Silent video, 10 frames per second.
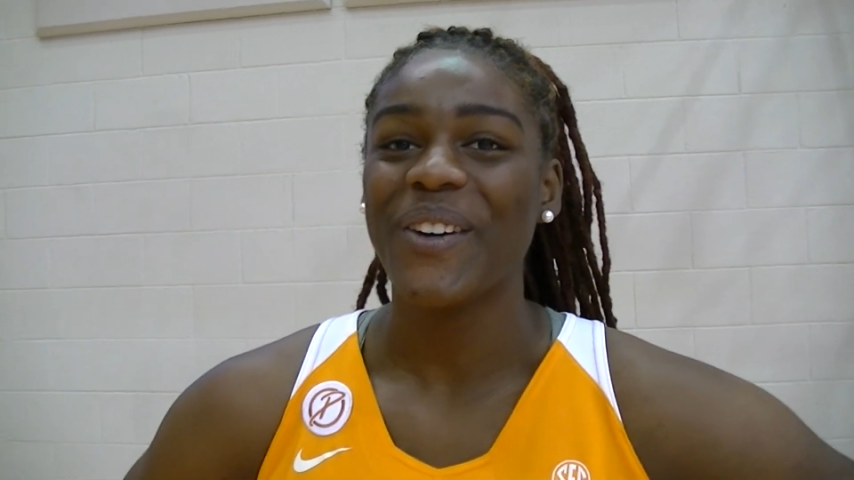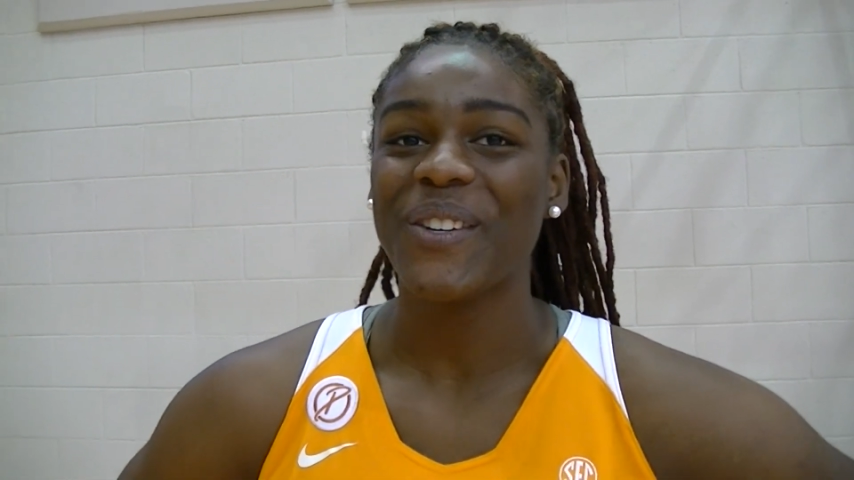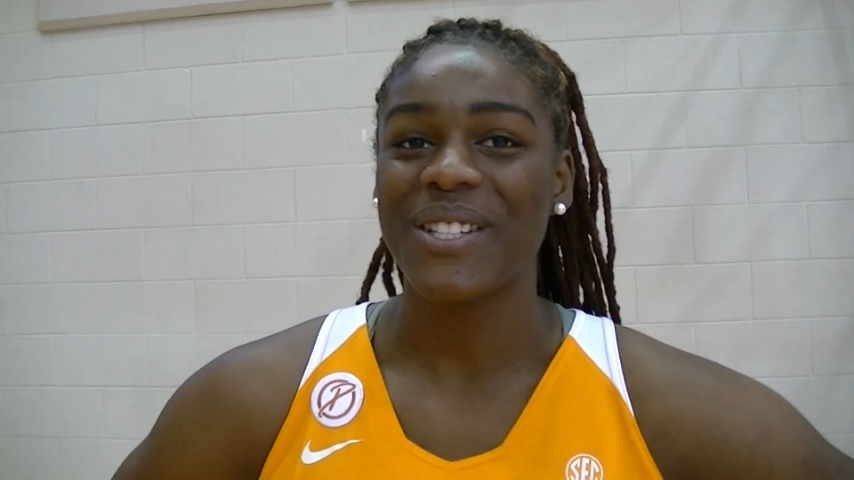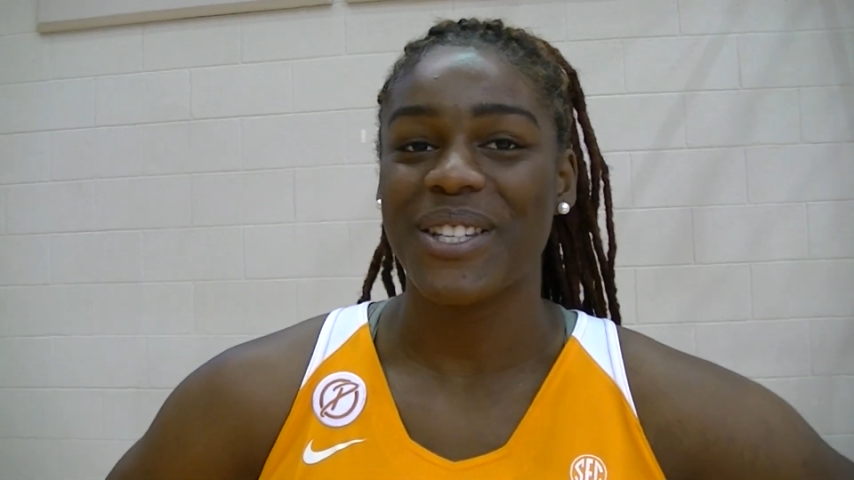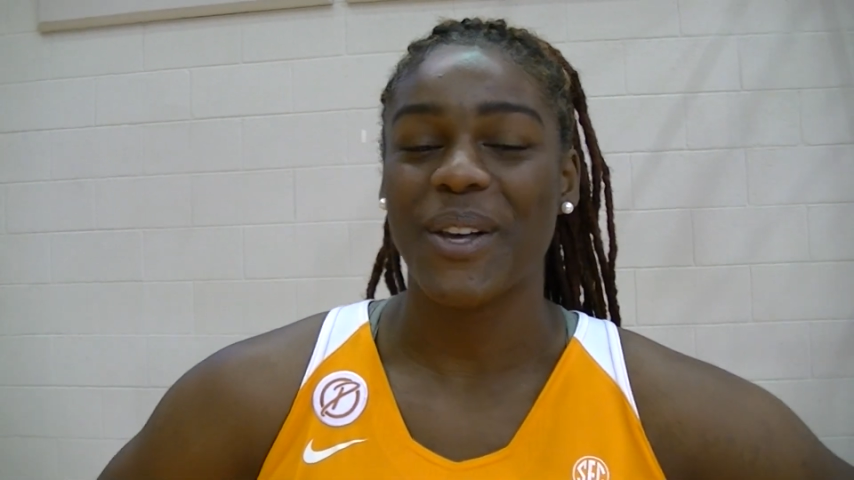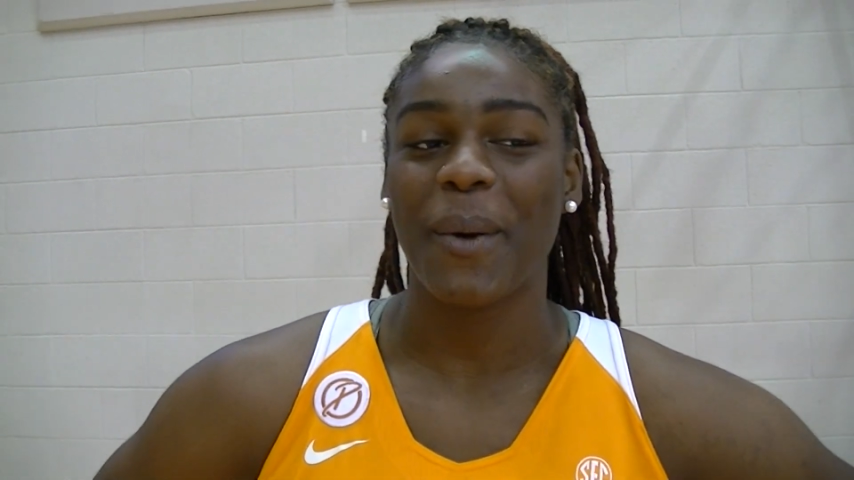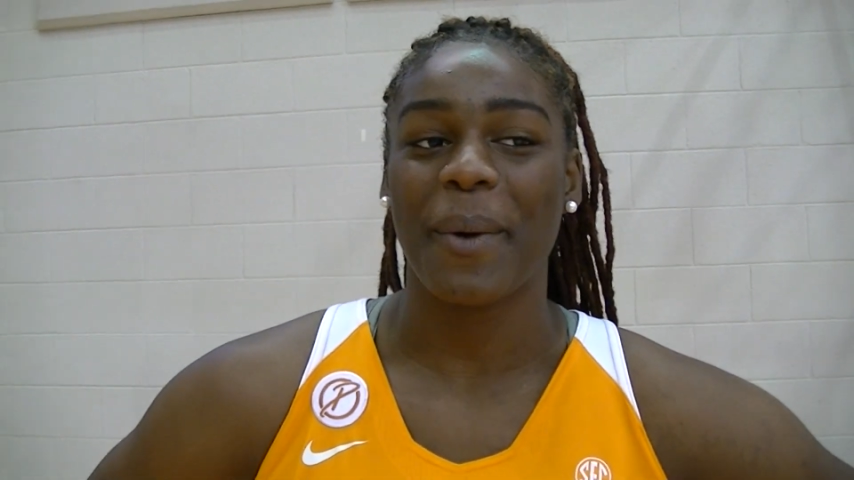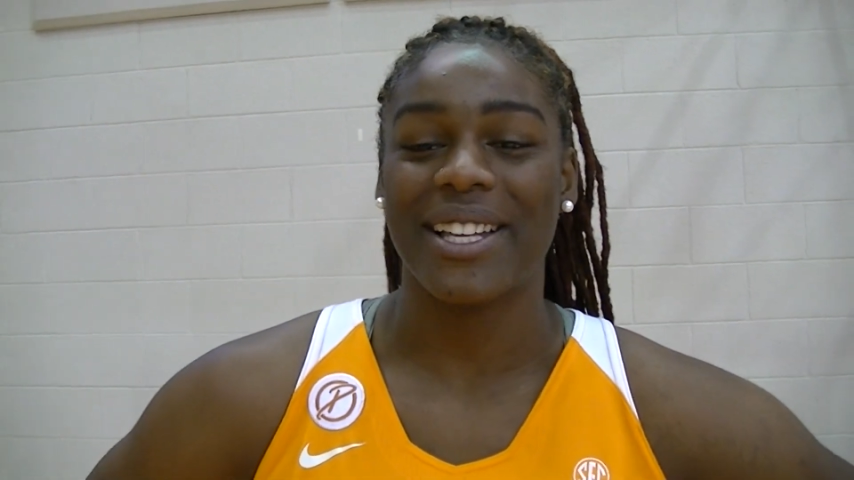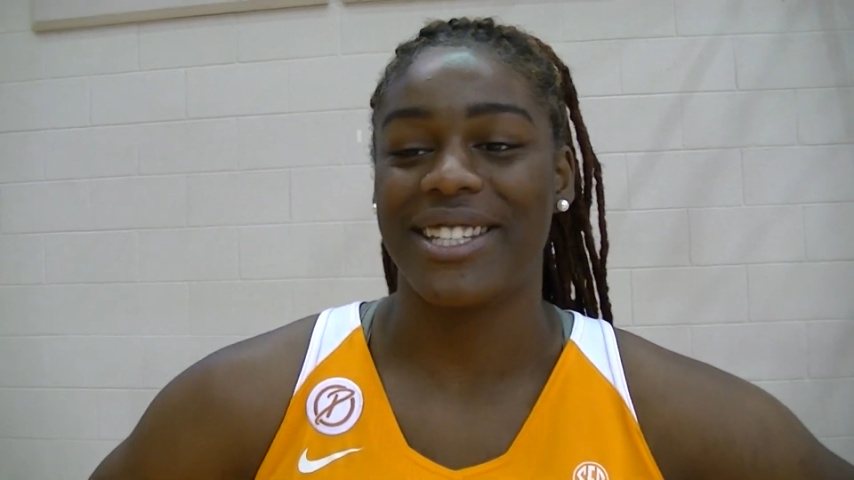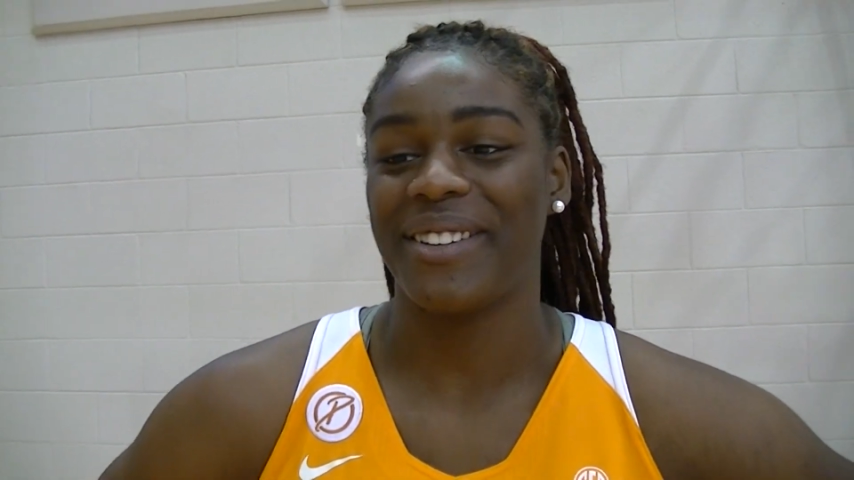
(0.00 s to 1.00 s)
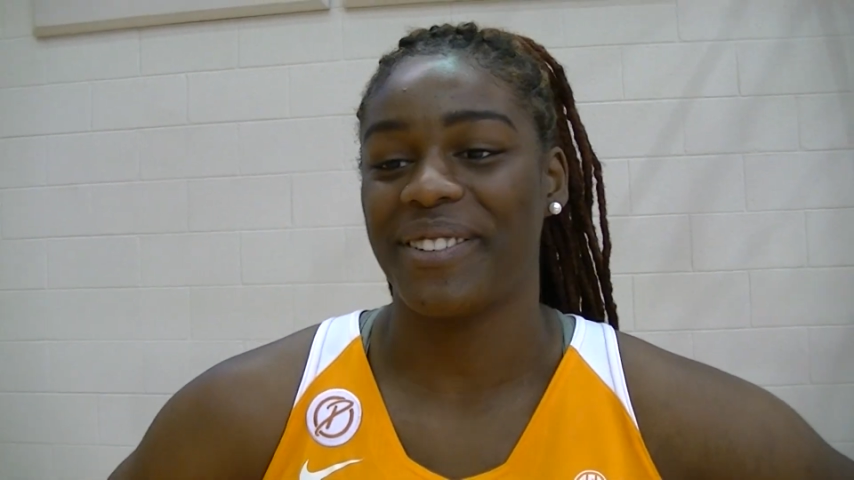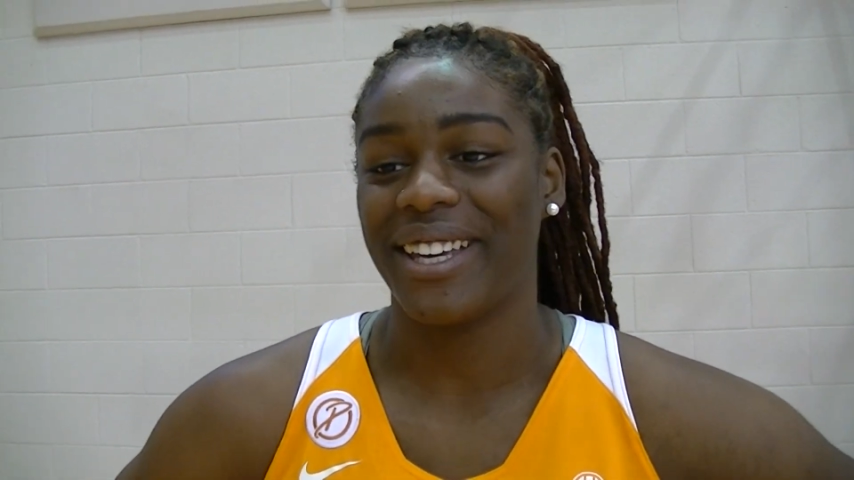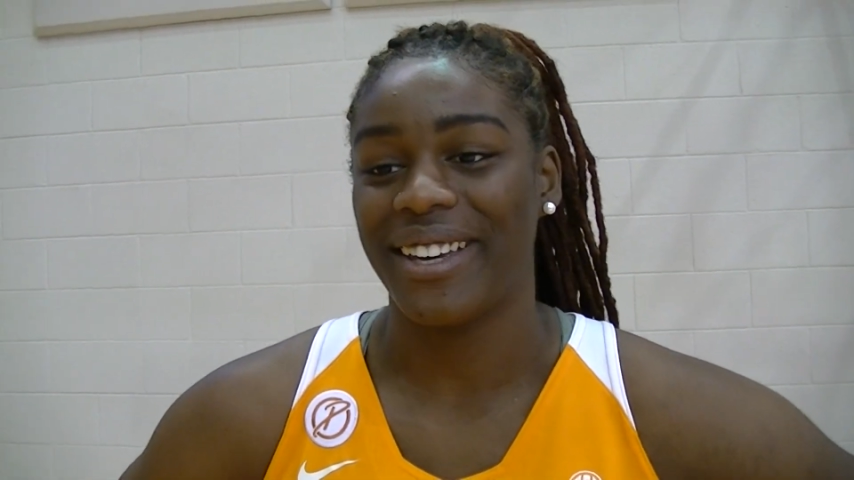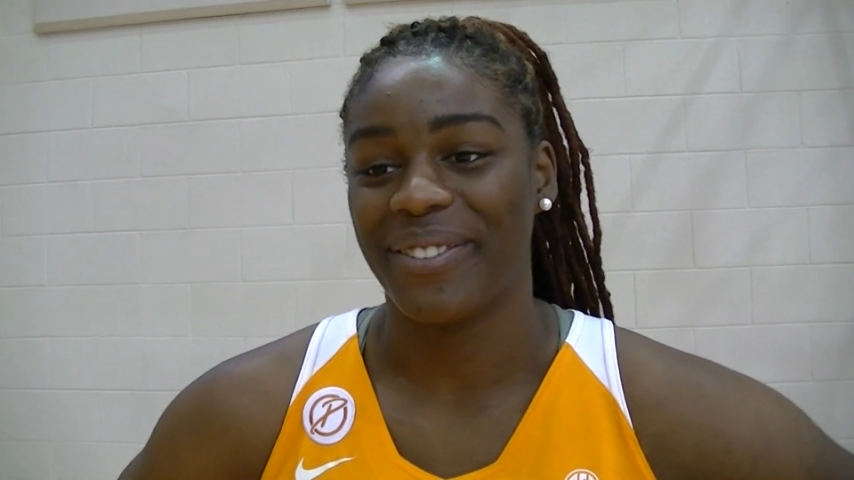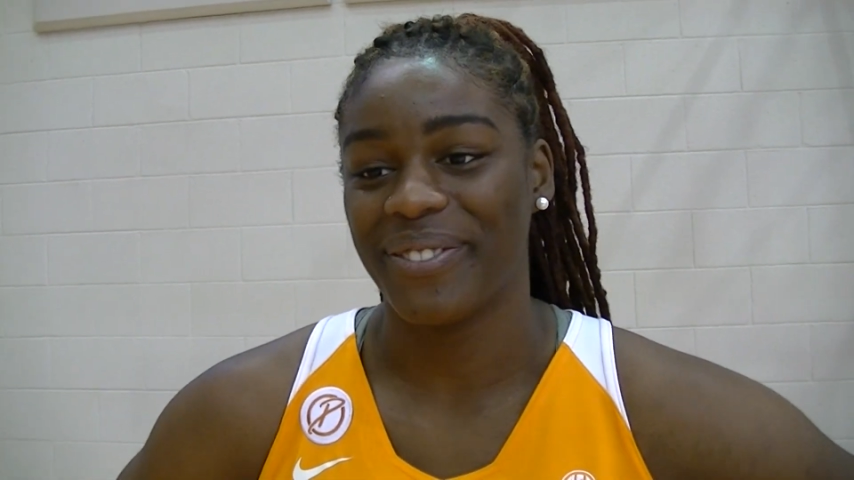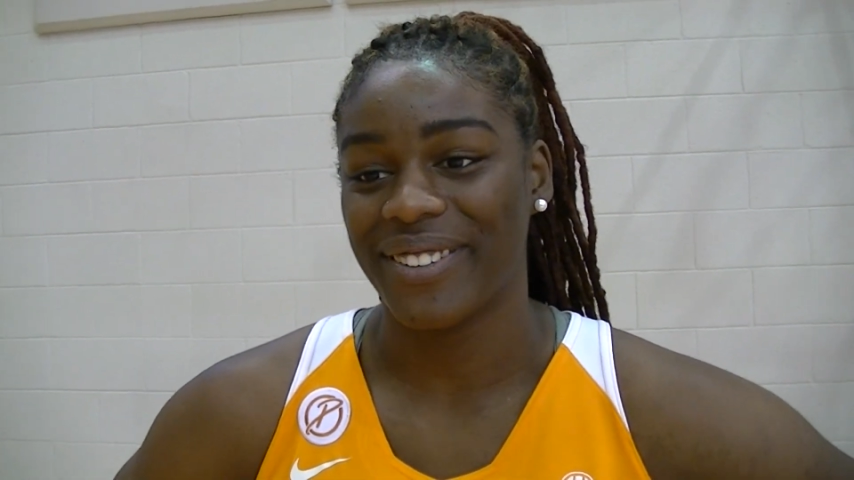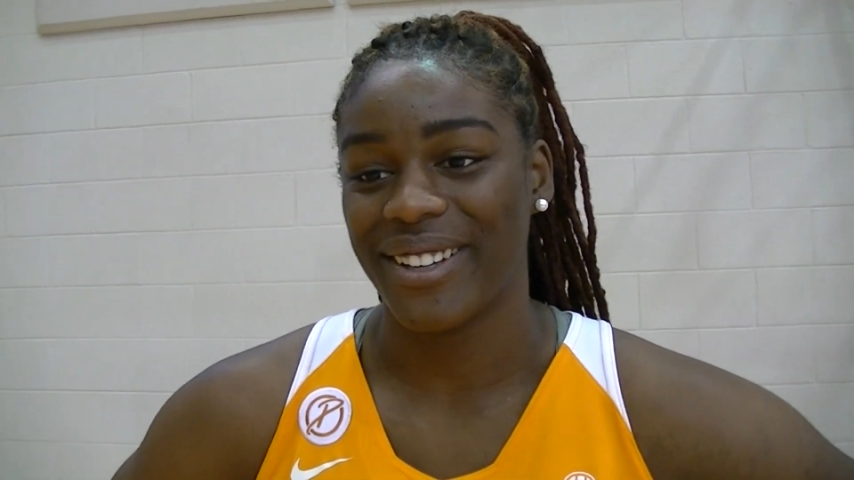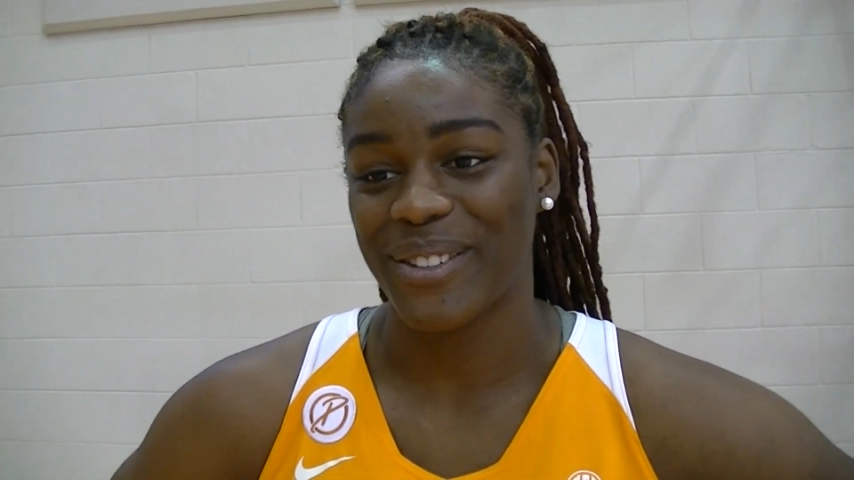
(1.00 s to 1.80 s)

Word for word: it was a song by Chief Keef.